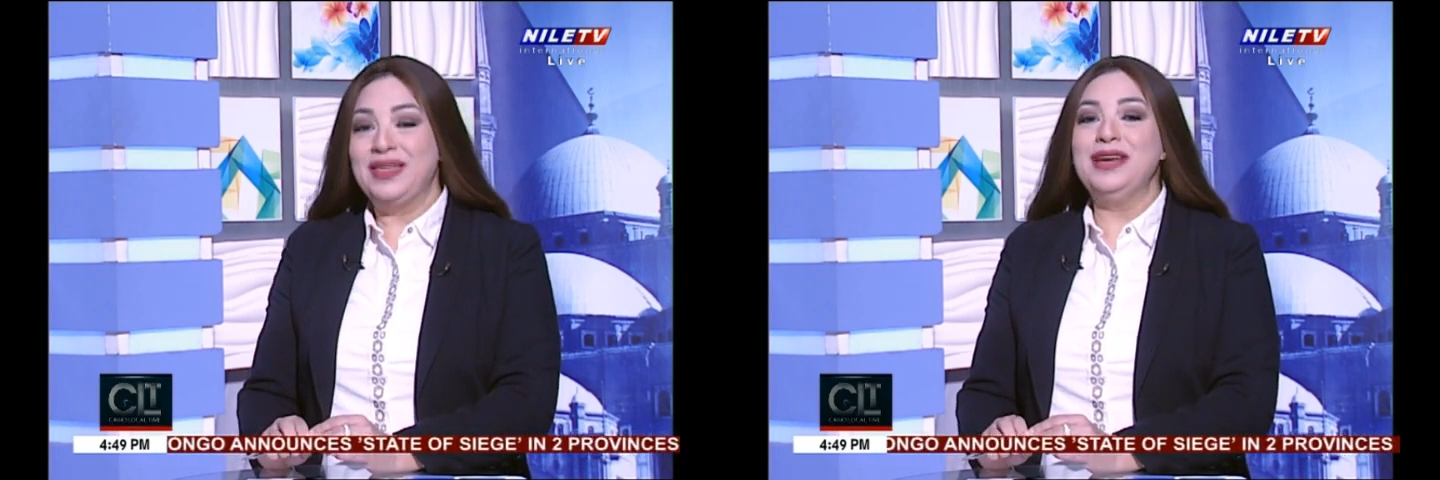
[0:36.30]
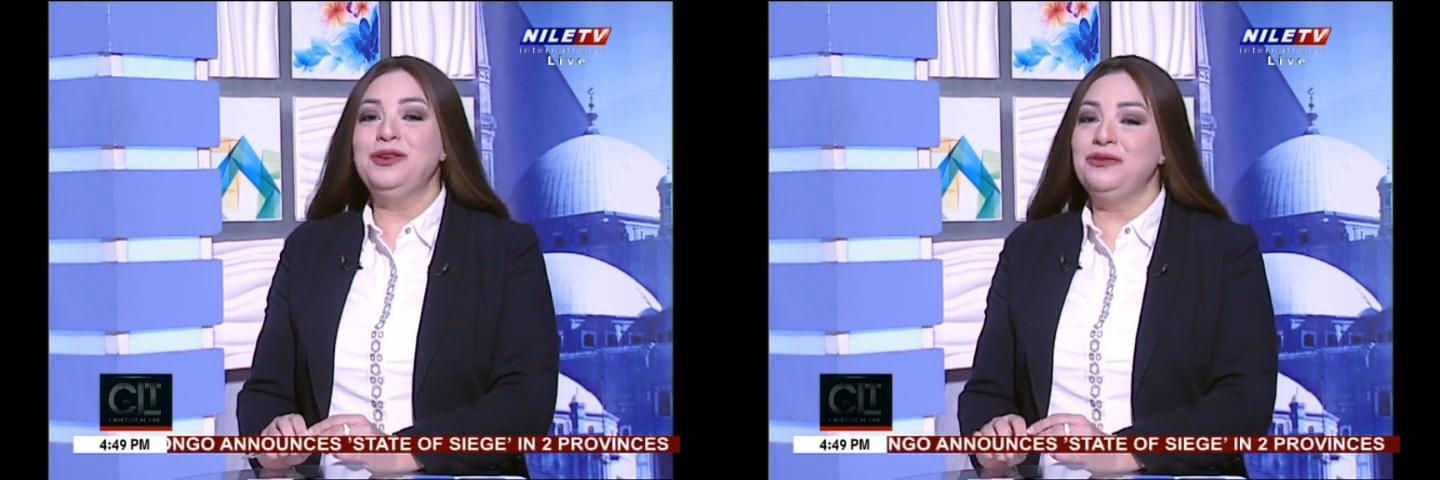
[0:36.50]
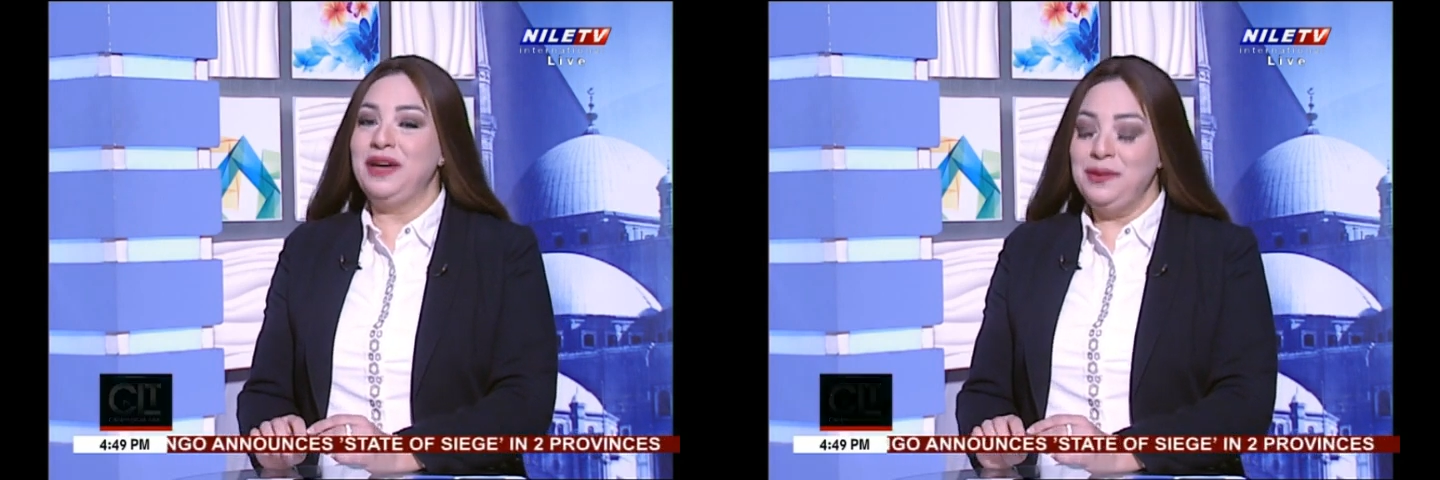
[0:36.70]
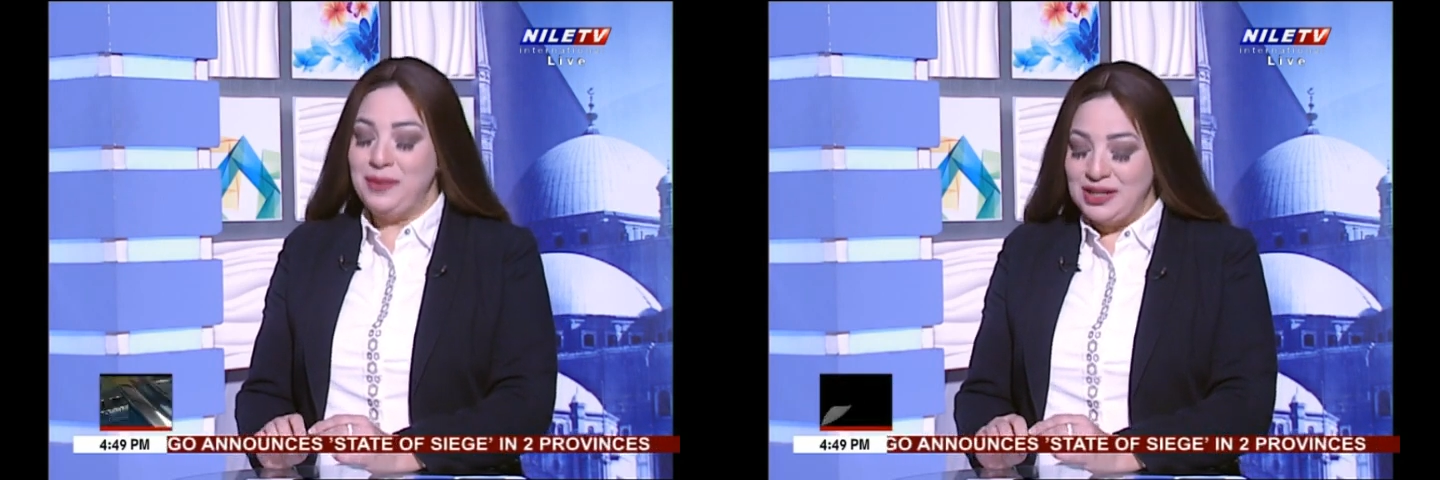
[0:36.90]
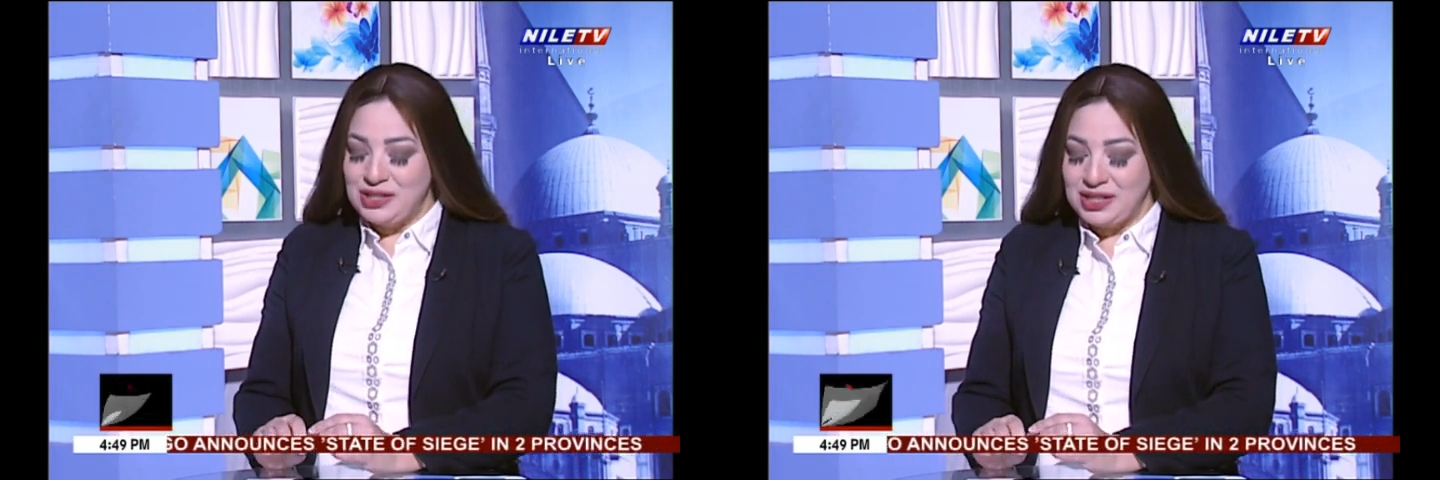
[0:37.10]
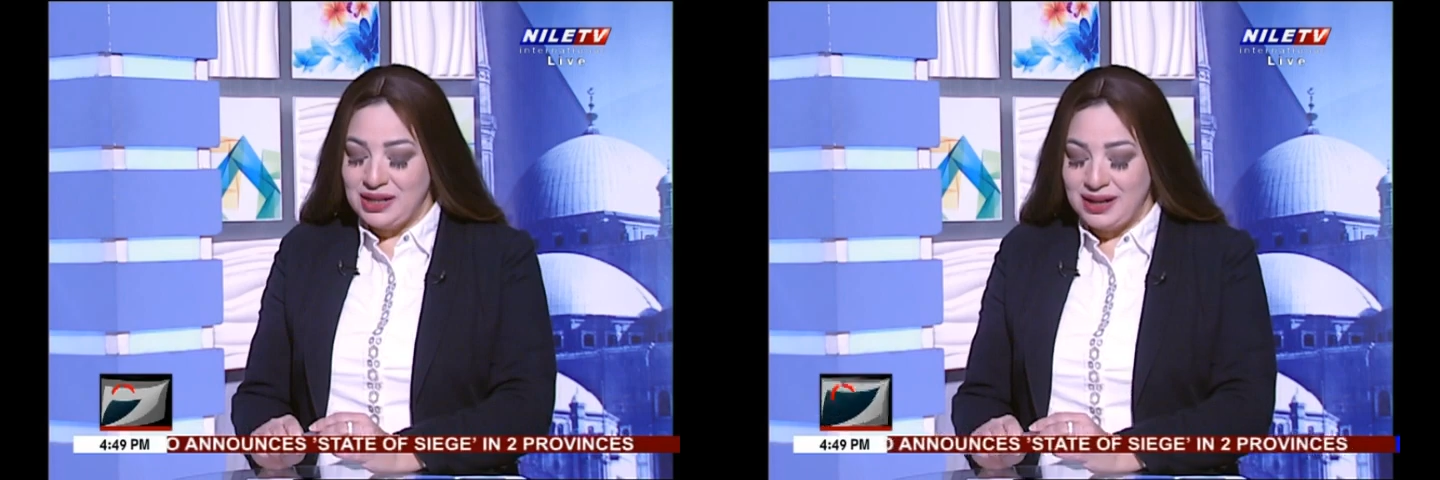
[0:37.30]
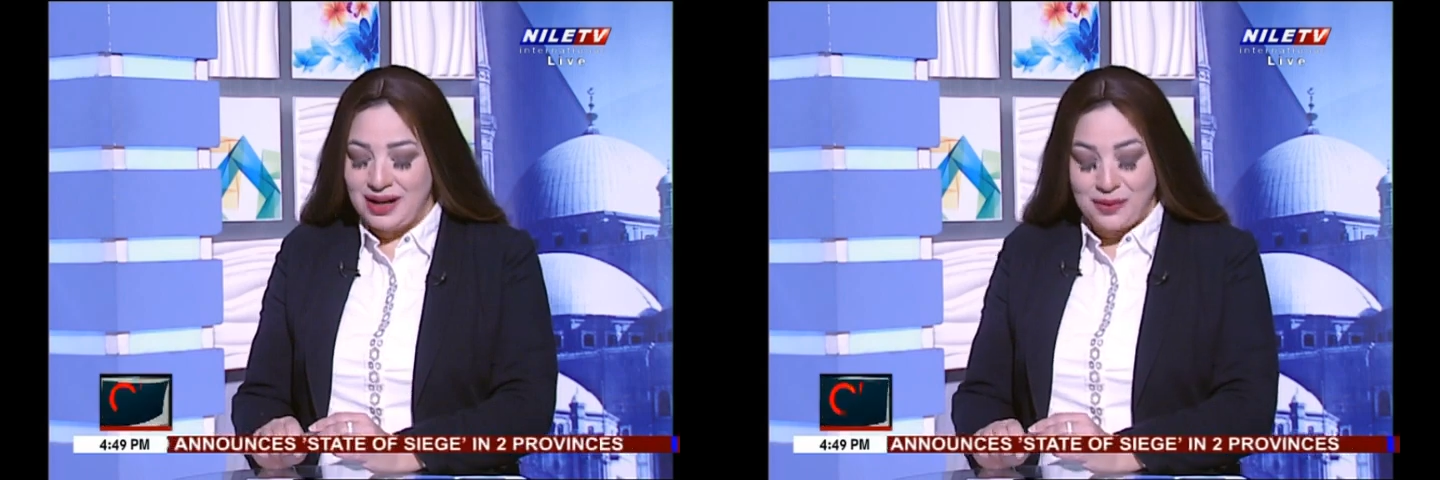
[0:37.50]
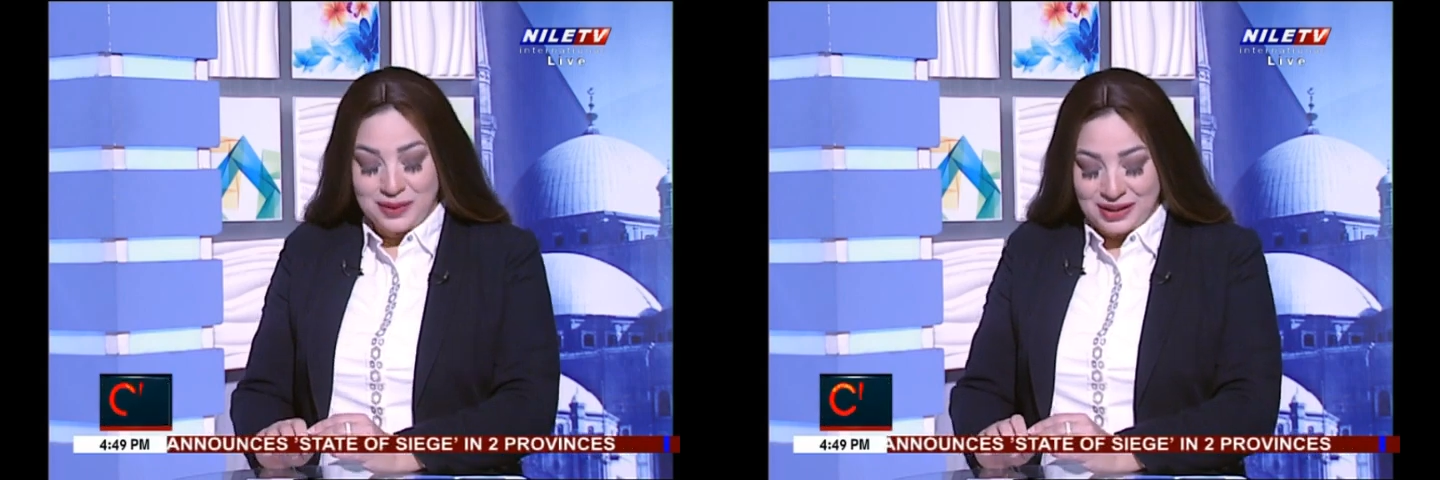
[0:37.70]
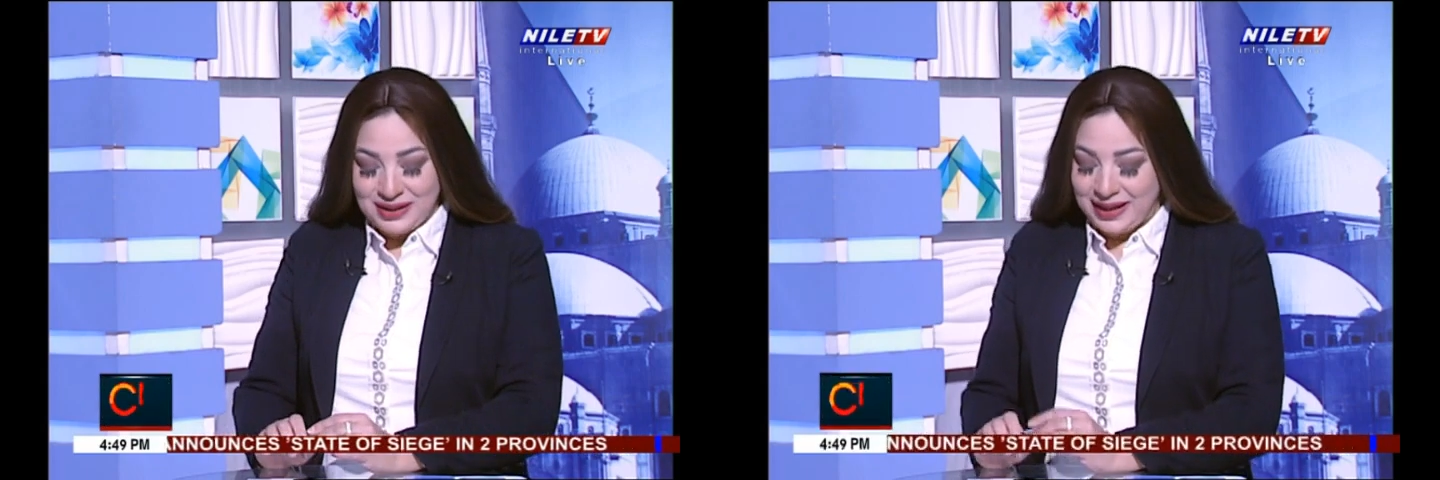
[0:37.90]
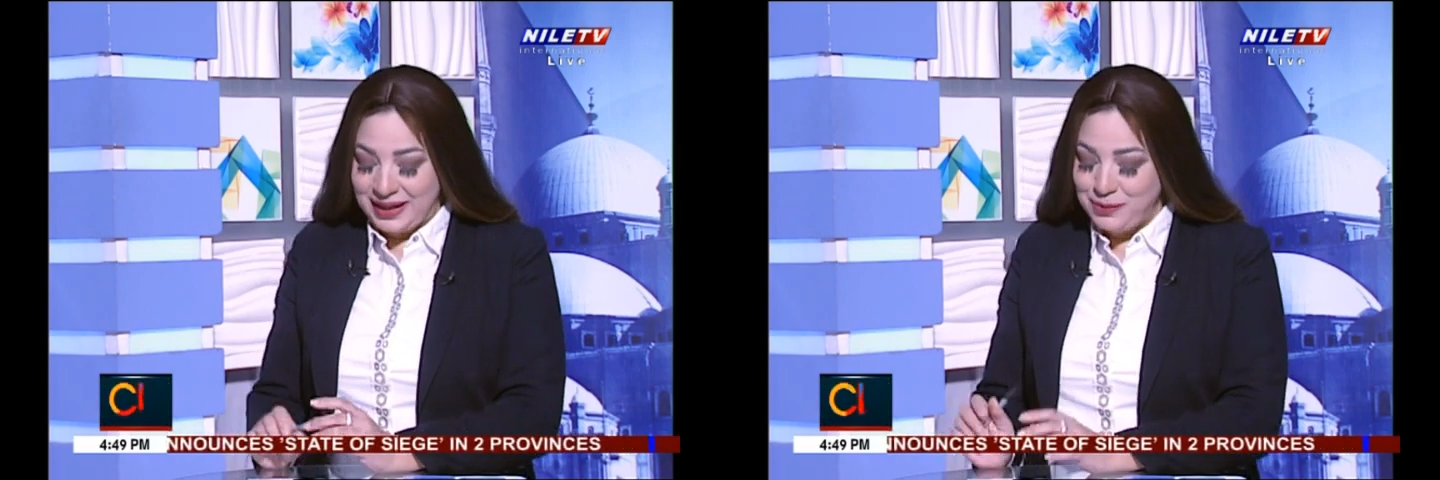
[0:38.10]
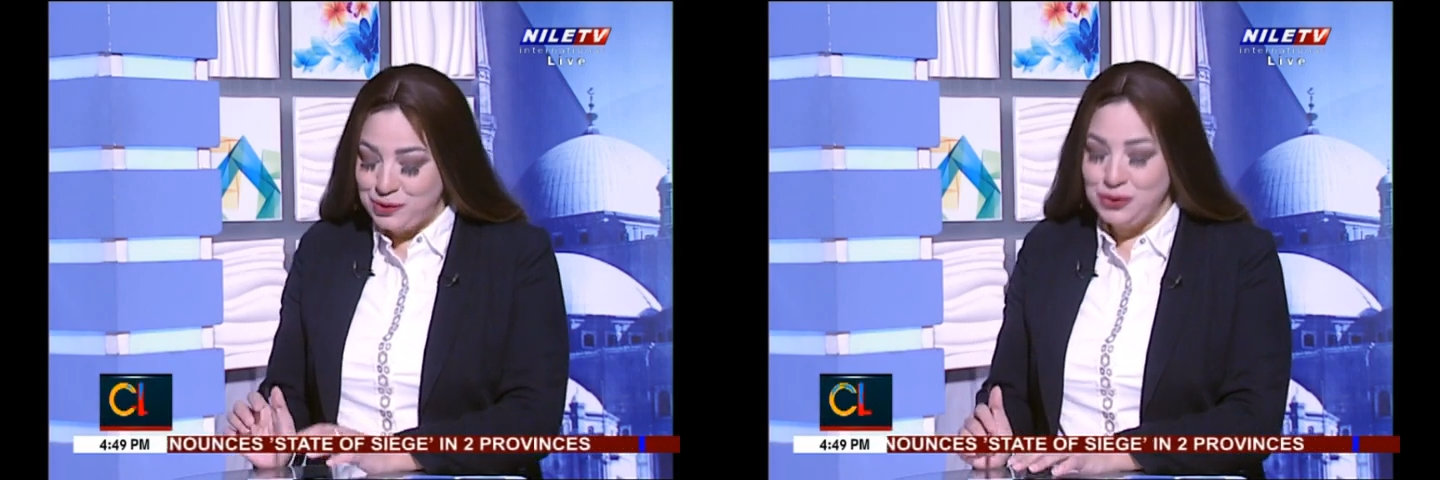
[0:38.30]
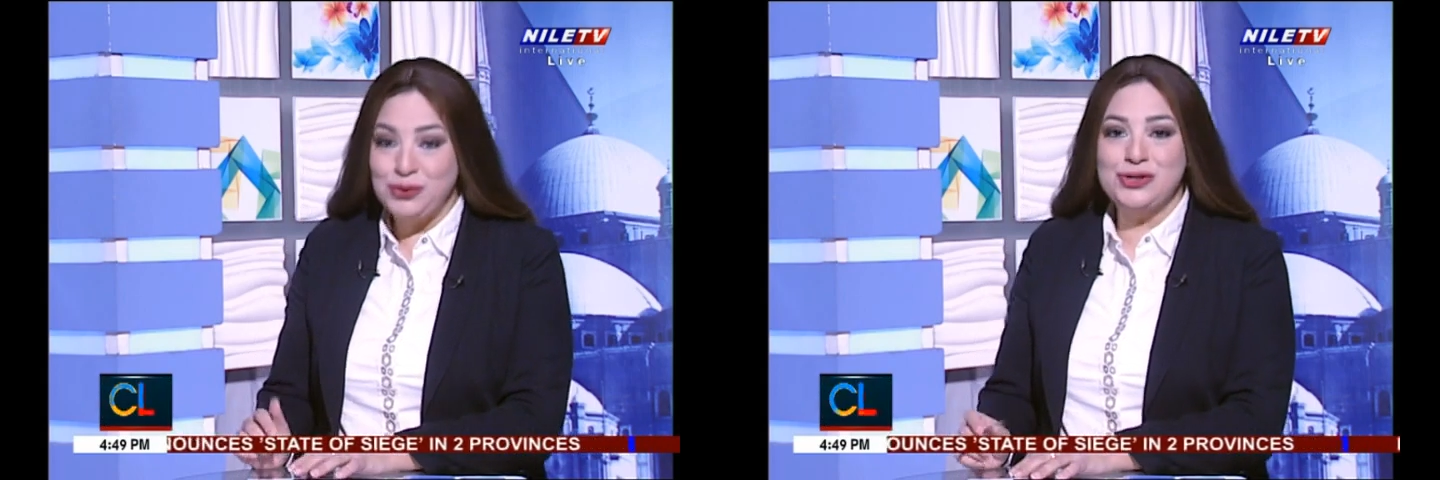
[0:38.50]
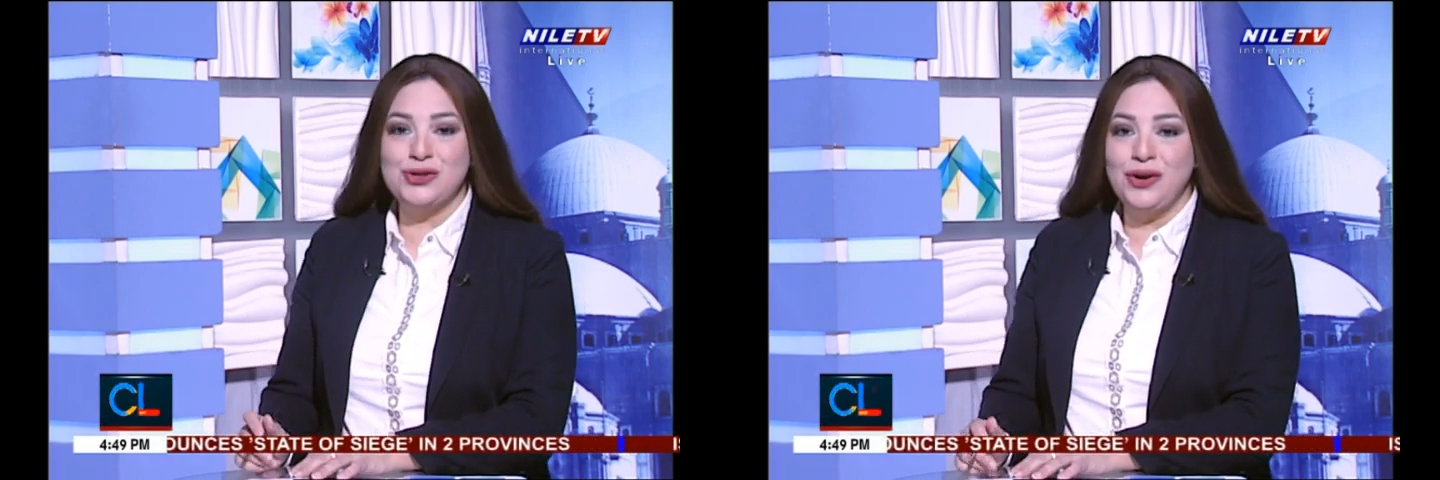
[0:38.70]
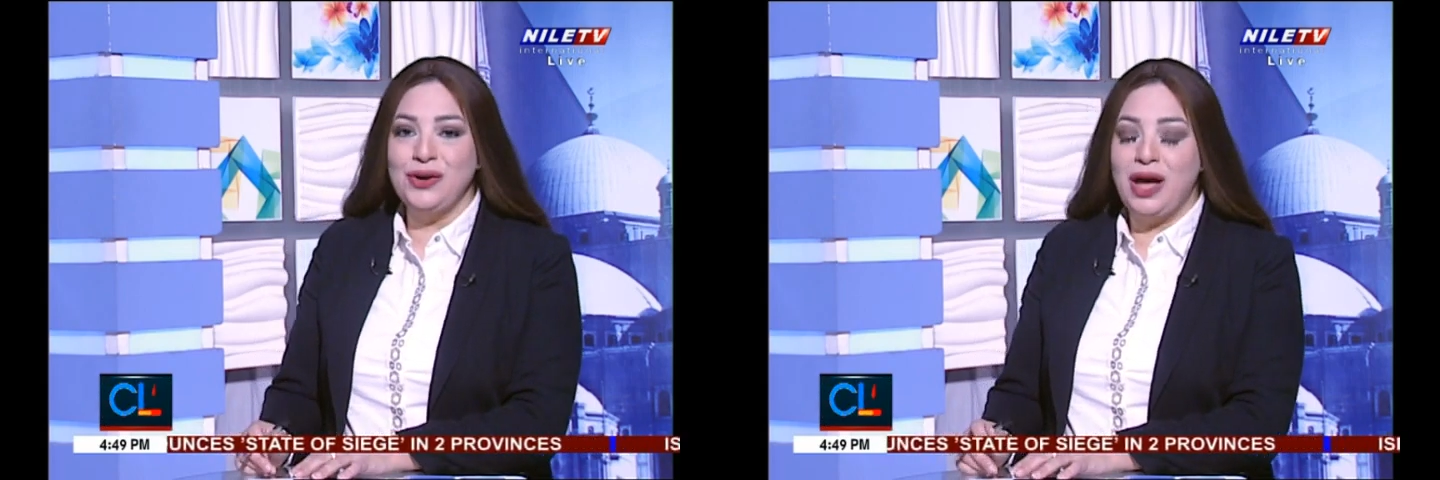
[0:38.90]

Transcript: Thank you very much, uh, Ramadan Kareem, to you, sir.